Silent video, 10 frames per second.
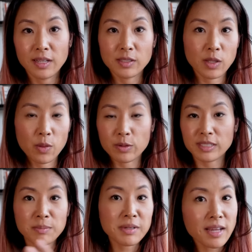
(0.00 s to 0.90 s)
So there was
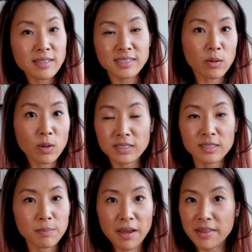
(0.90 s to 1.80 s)
somebody else that wanted
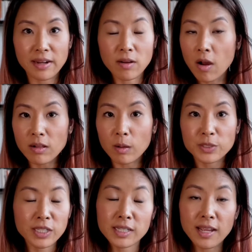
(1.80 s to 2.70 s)
to buy that call option,